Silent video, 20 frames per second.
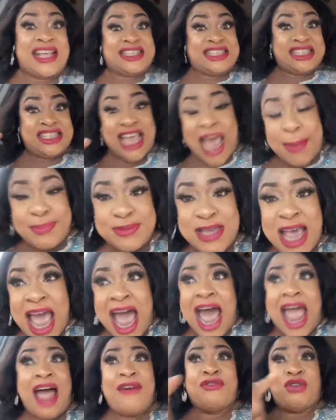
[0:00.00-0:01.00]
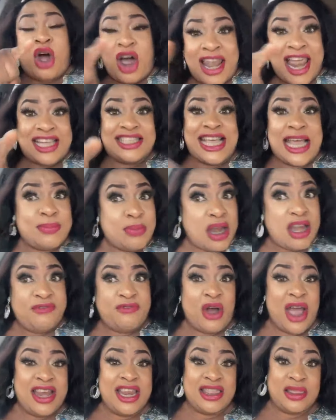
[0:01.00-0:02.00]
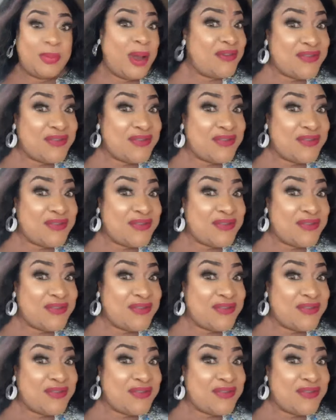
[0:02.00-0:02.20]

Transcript: Except I have collected money for anything.